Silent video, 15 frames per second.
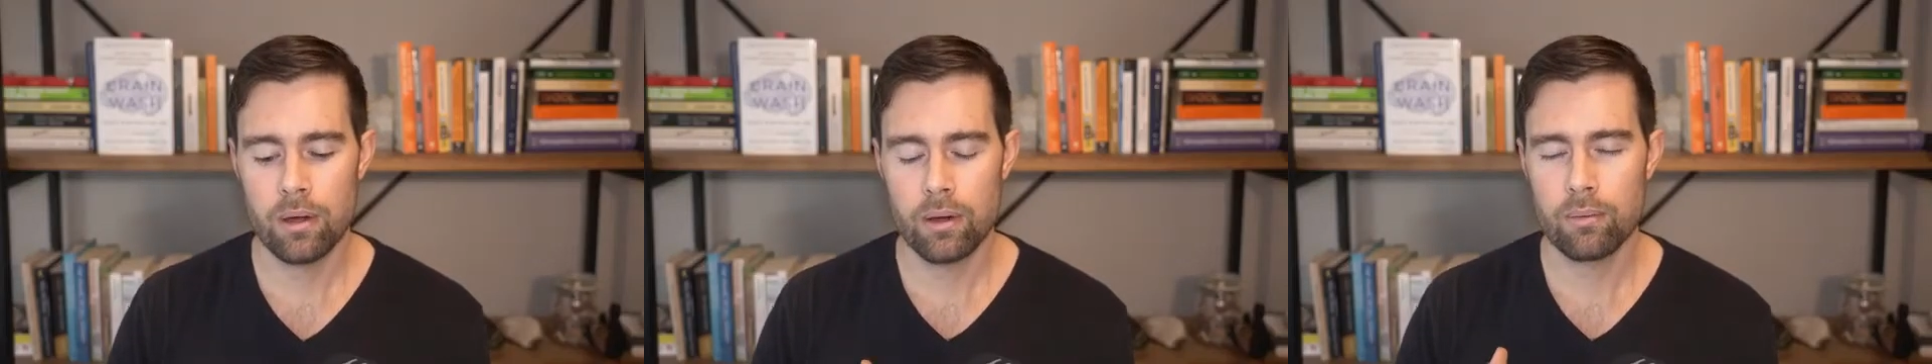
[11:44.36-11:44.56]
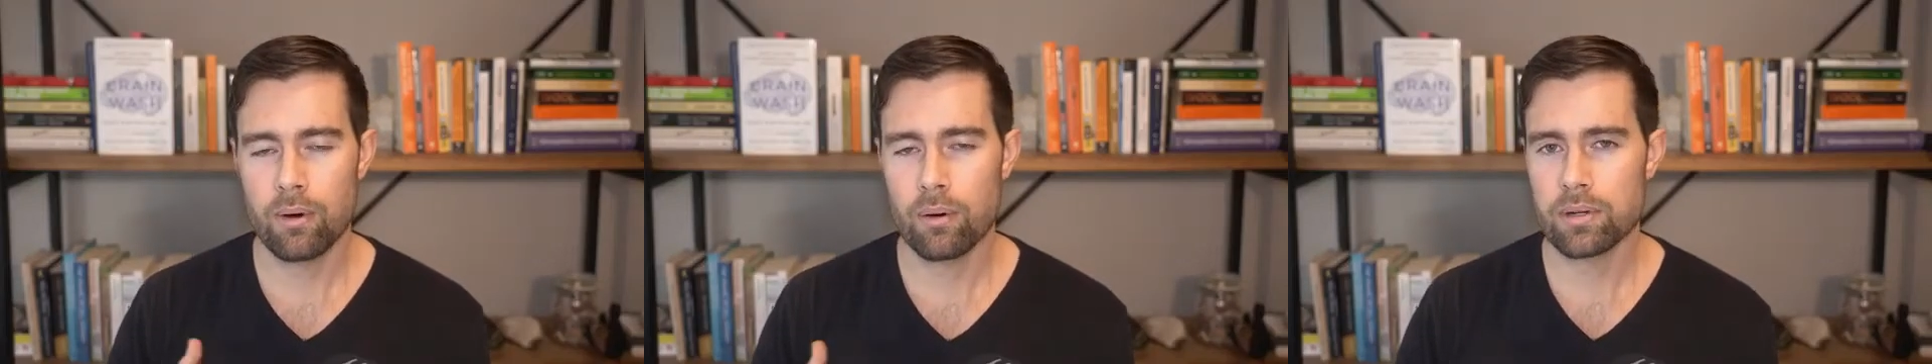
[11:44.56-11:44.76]

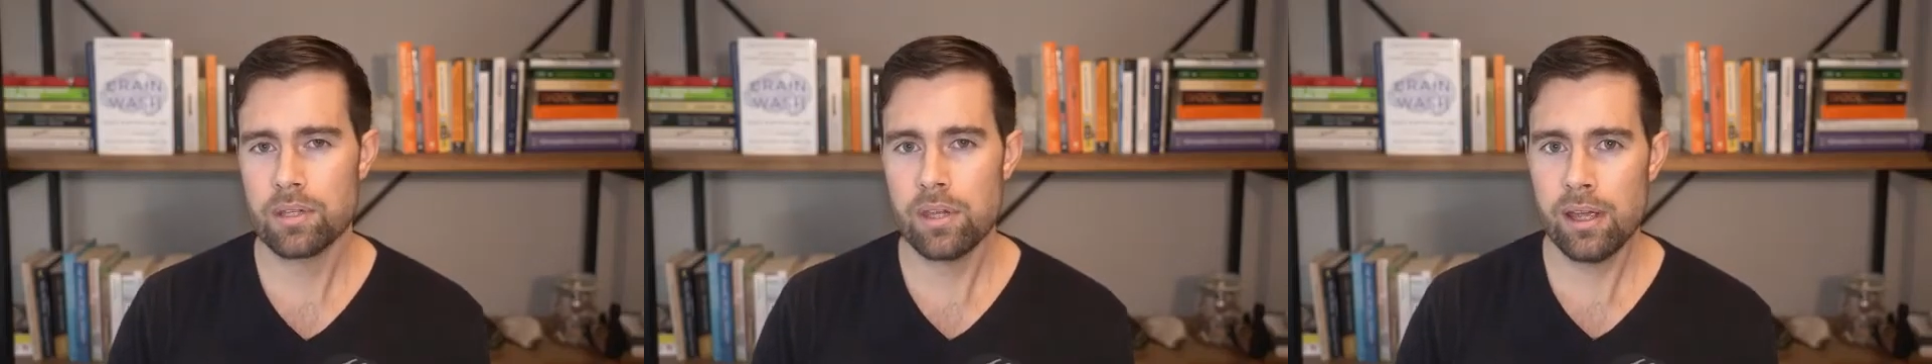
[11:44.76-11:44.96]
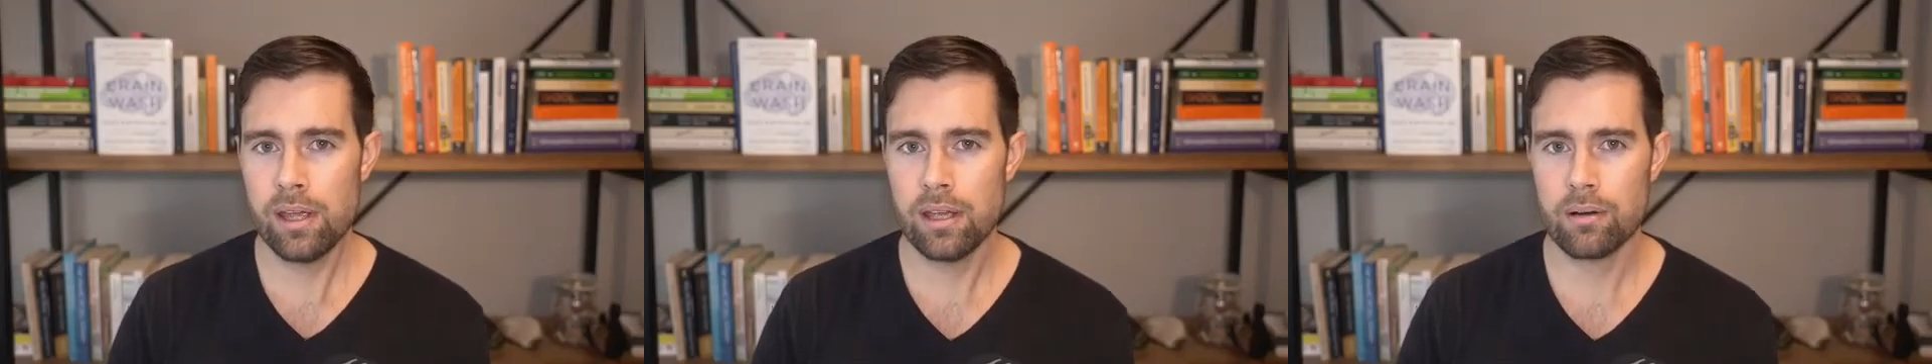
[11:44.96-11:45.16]
what we're
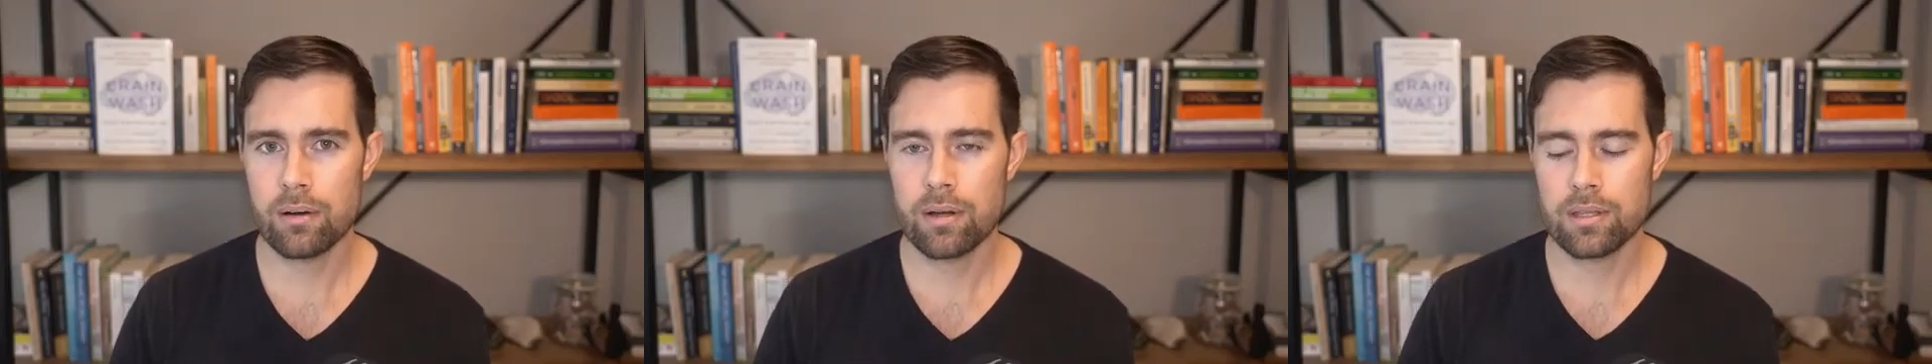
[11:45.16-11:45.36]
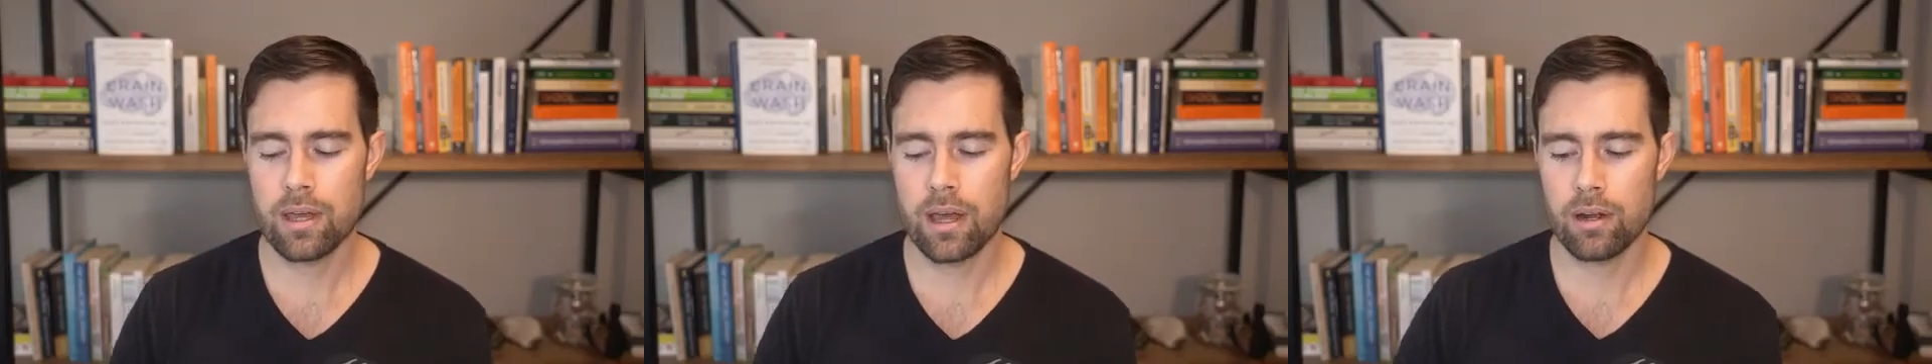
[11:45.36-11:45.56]
seeing here
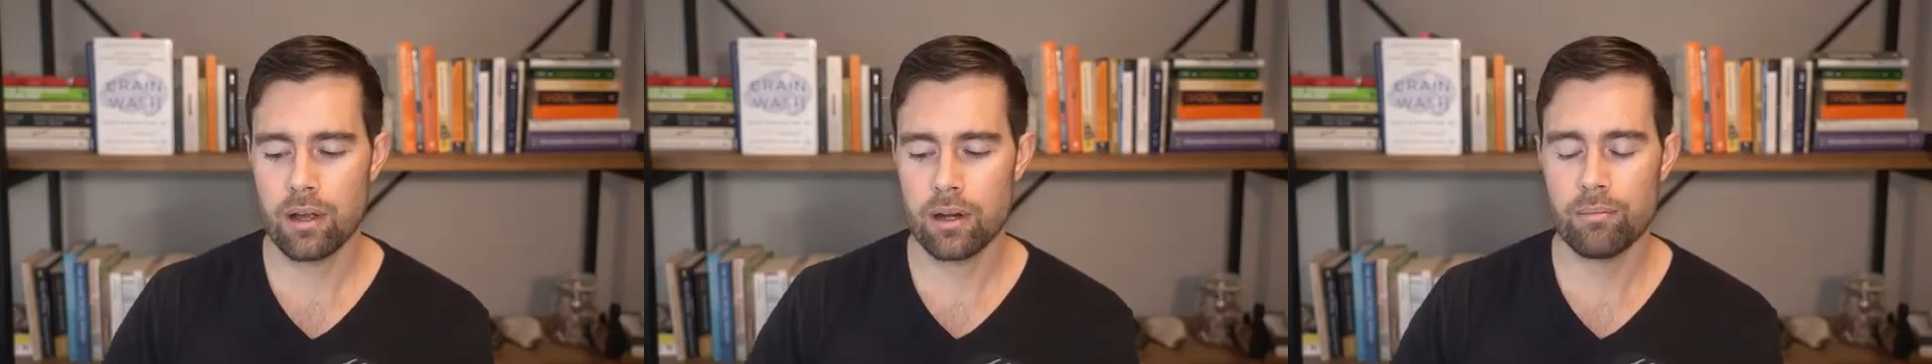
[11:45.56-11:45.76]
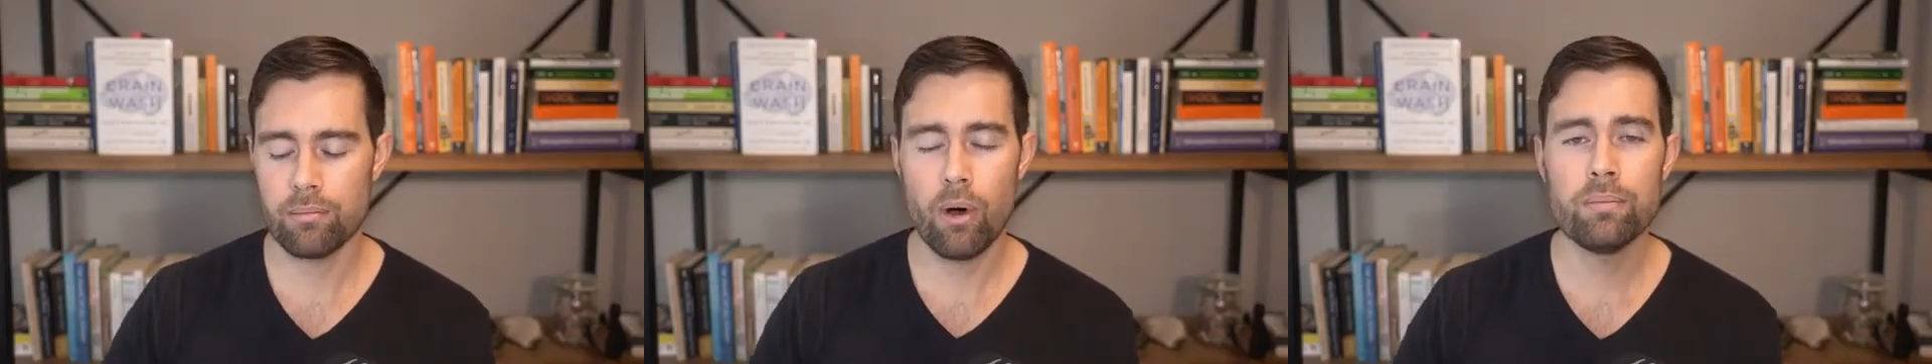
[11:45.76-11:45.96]
is that on
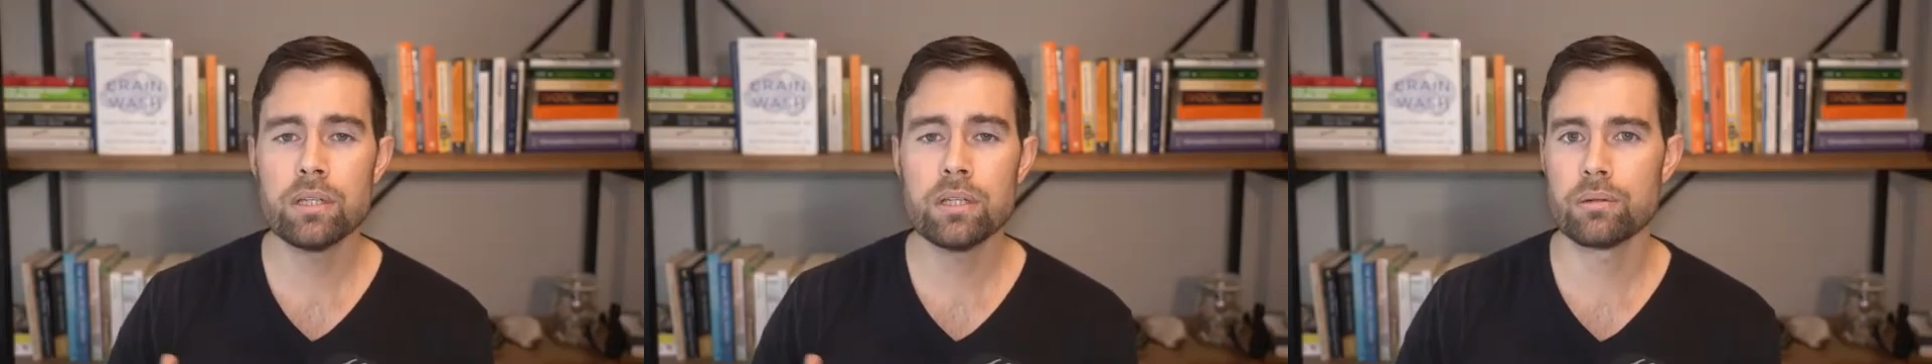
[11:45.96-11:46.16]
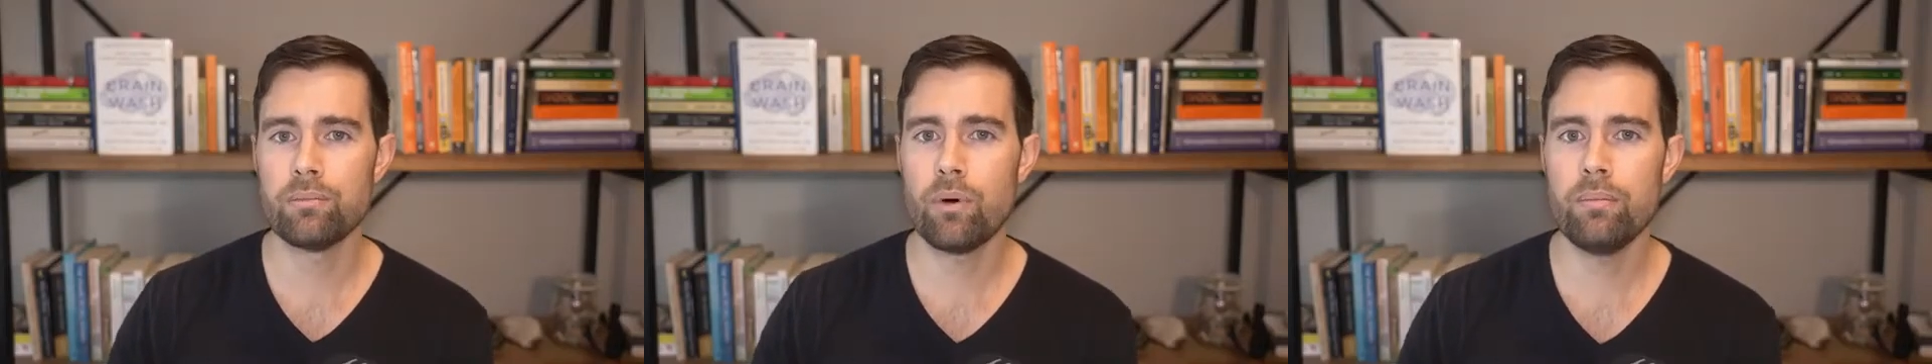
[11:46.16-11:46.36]
a moment
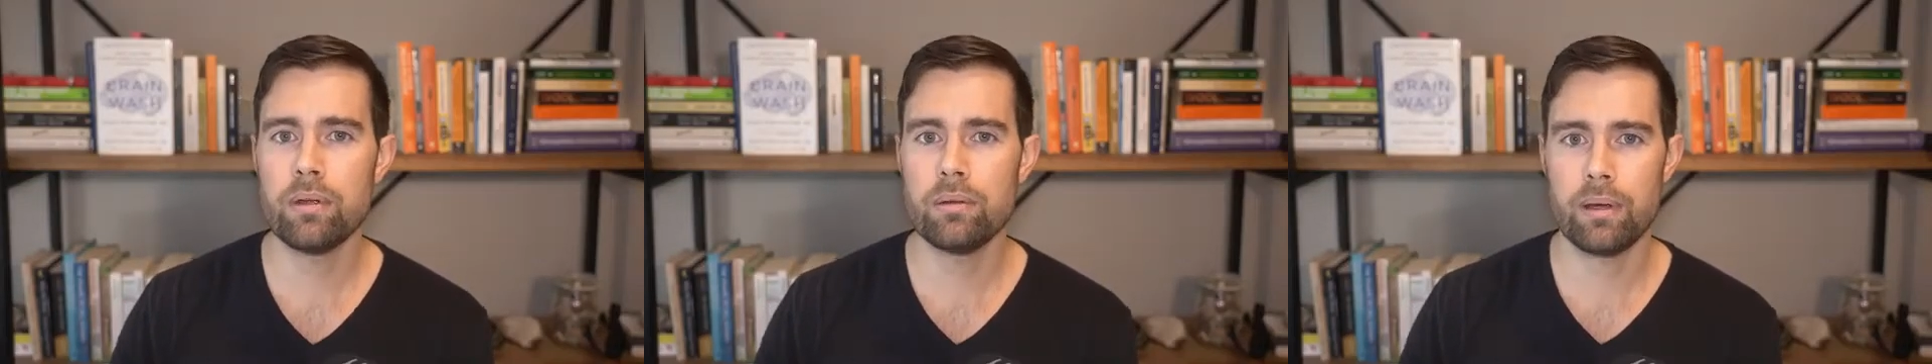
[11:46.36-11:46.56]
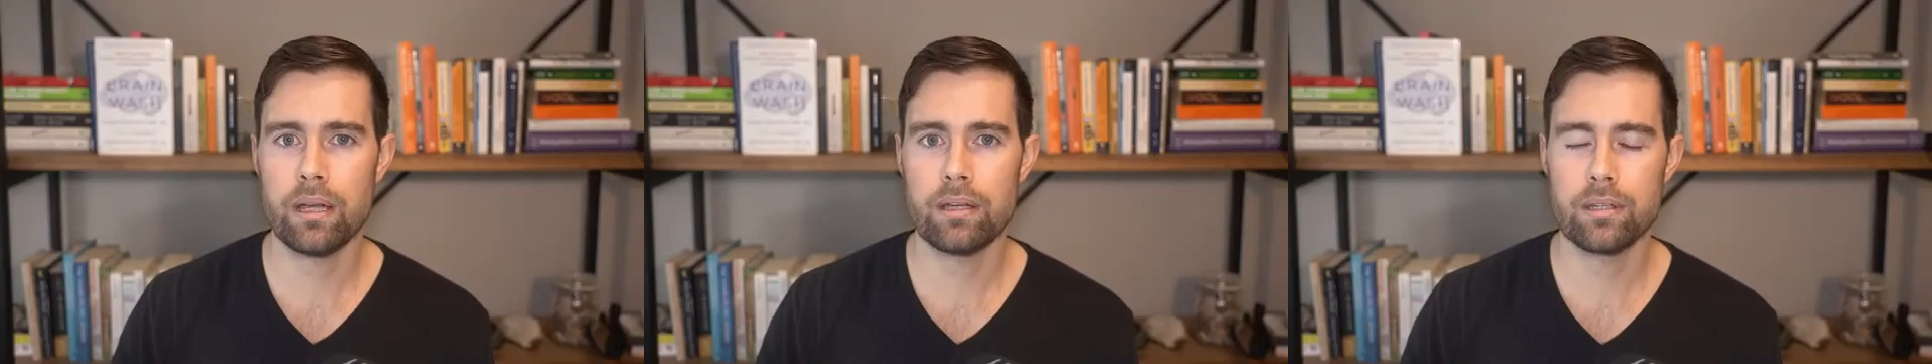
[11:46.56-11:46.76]
to
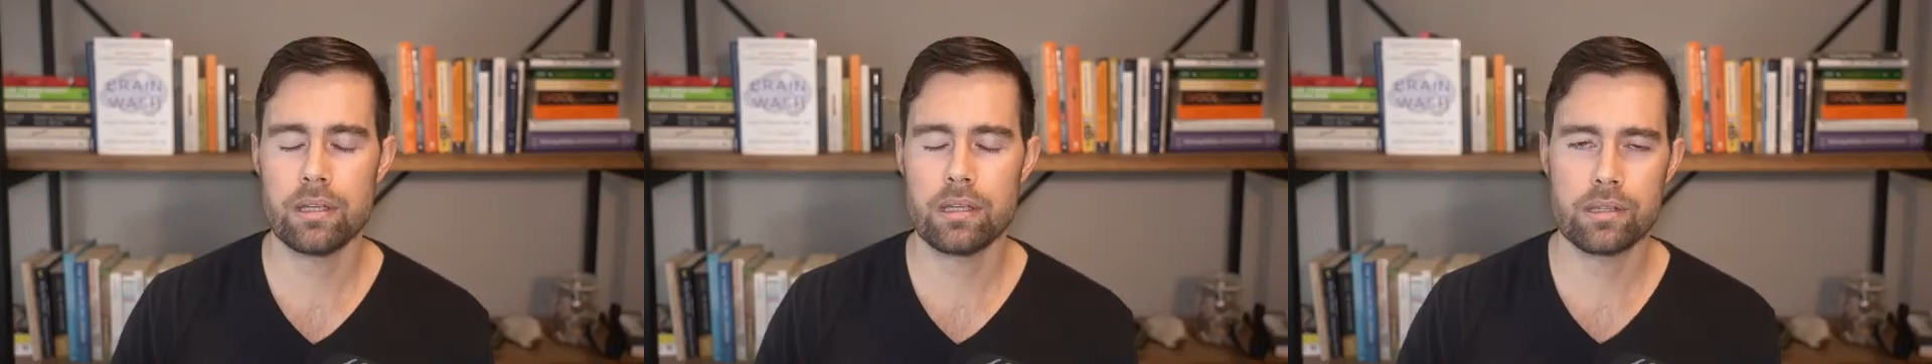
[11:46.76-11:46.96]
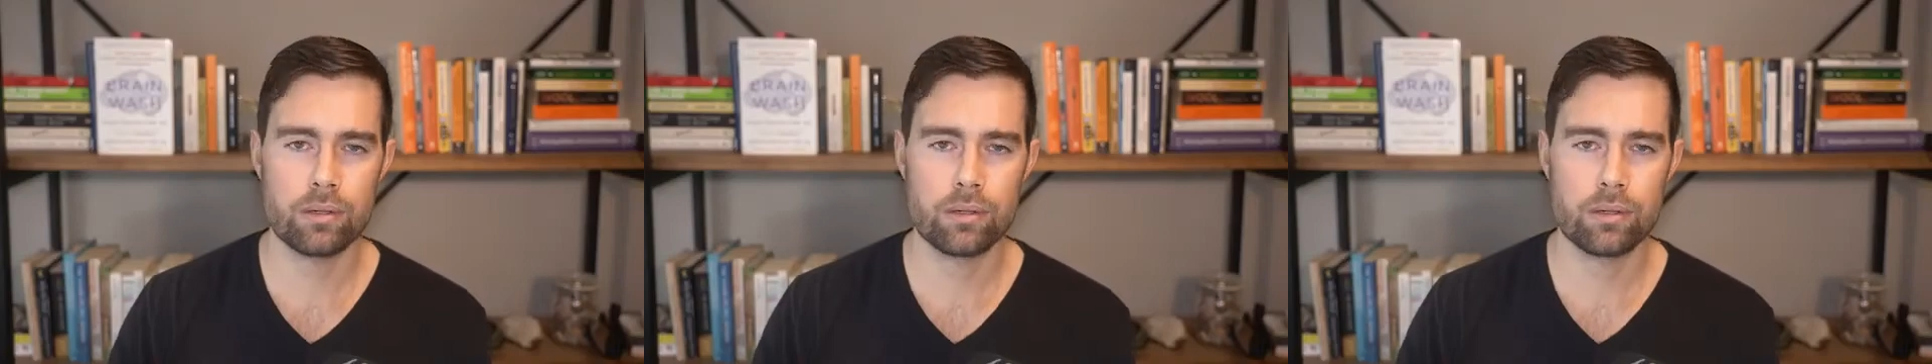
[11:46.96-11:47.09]
moment basis,